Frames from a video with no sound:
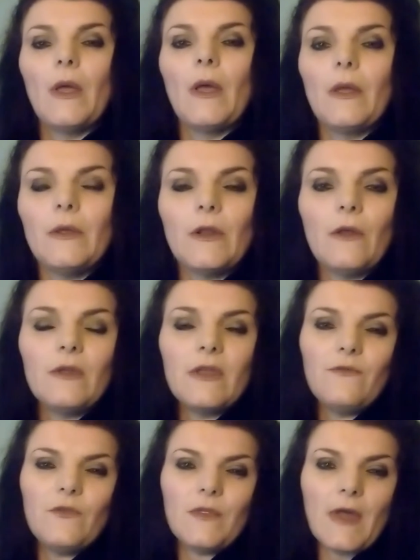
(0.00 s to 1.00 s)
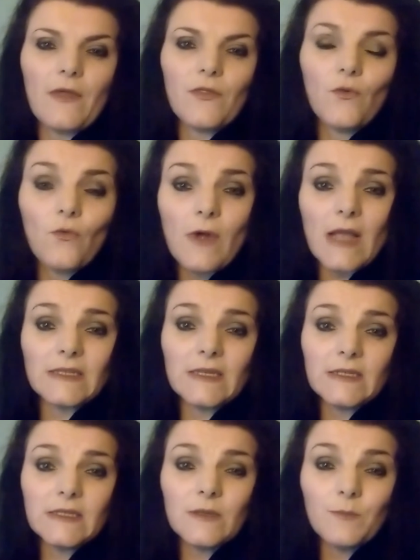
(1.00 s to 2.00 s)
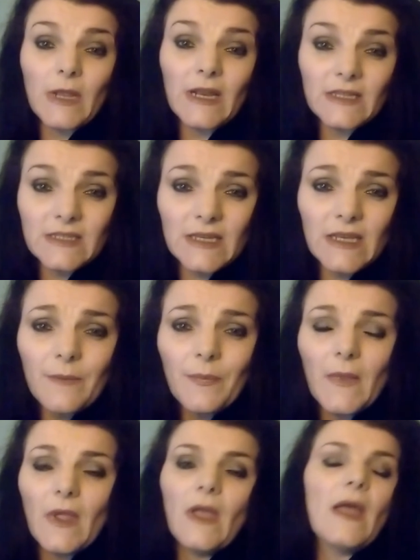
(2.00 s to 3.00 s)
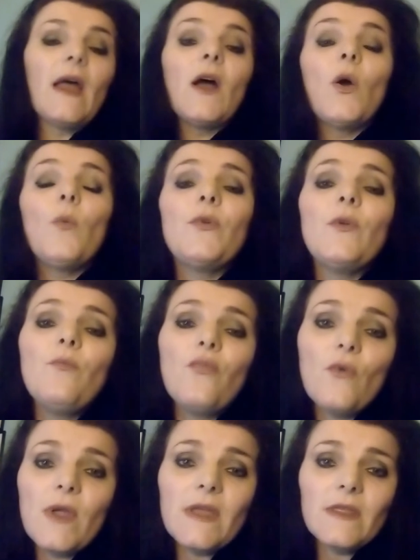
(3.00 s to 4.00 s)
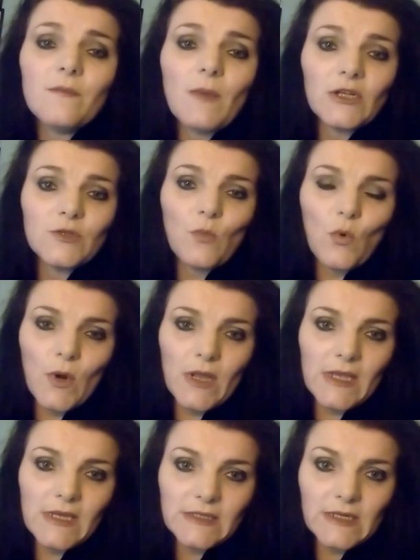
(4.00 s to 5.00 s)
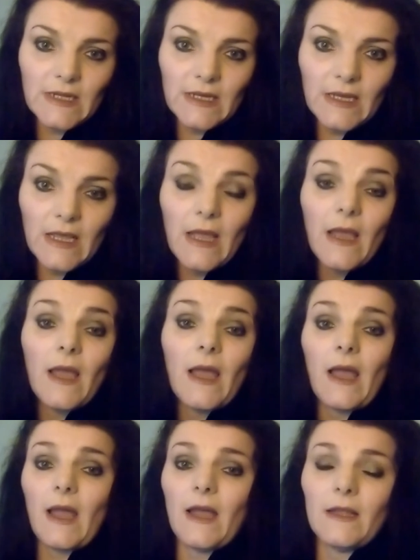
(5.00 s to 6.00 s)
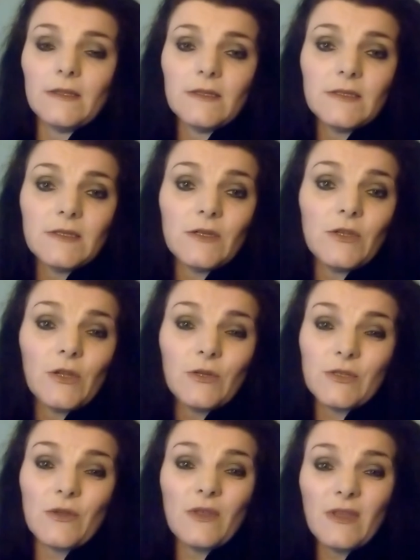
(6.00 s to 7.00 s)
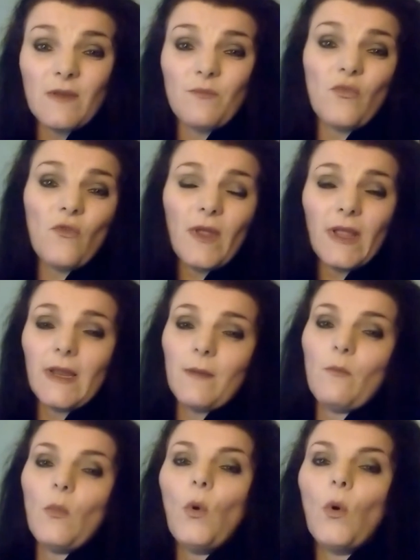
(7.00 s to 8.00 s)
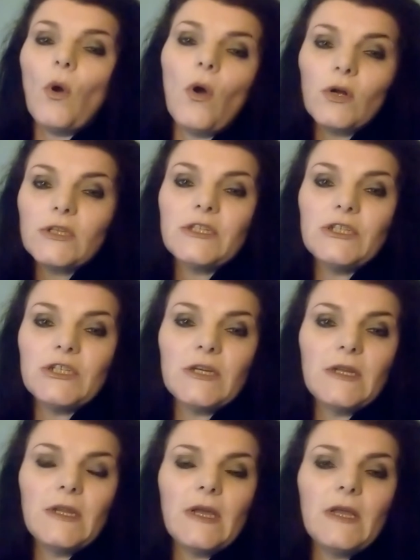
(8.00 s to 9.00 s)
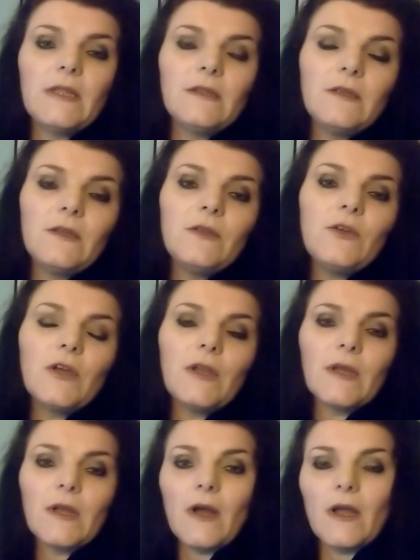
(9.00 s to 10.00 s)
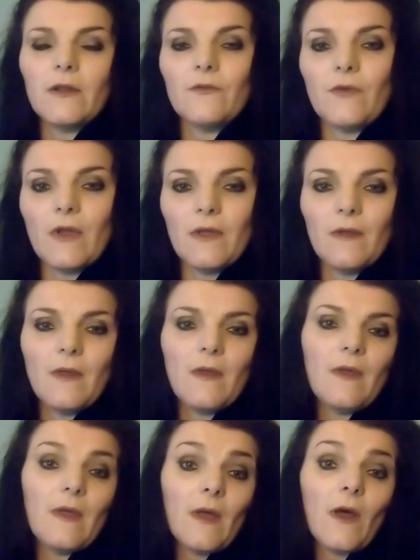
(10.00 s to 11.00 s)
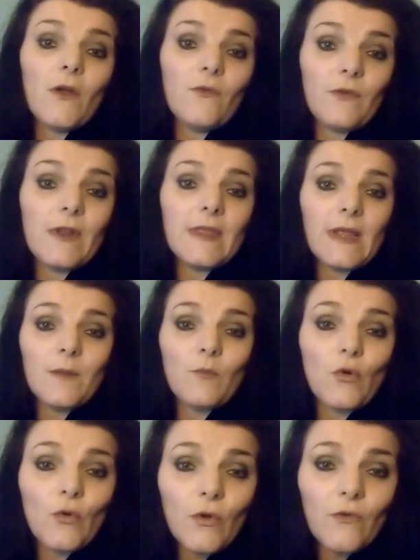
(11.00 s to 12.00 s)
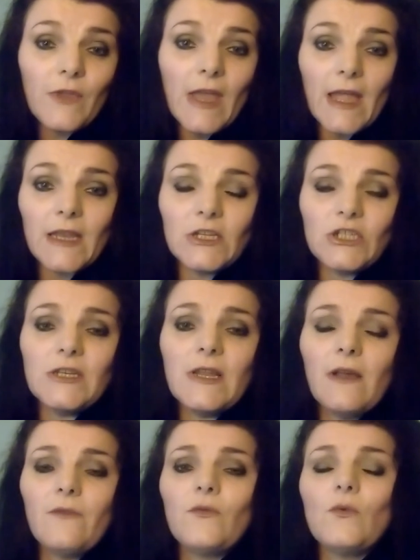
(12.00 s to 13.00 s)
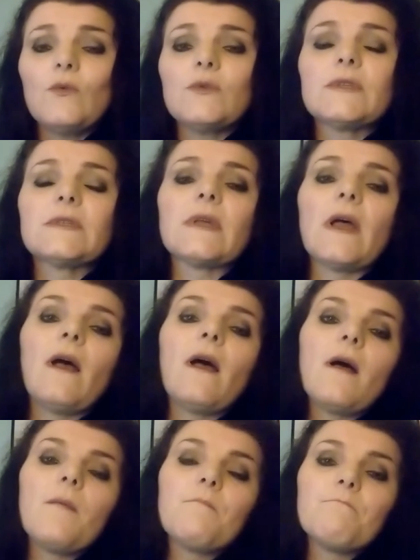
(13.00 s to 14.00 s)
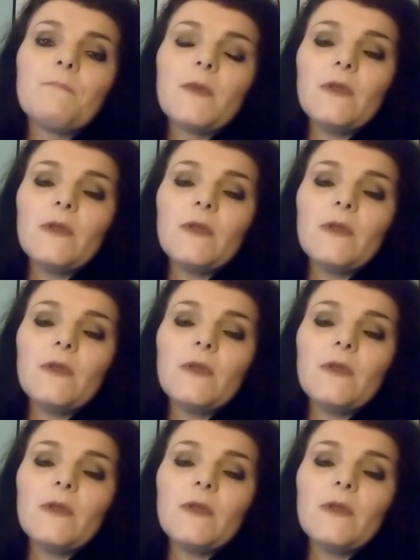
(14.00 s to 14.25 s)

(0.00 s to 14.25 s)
give you that thoracic stability, help you breathe much more easily, and, so that you're bringing in more oxygen, and you're going to kind of hopefully then improve your energy levels, and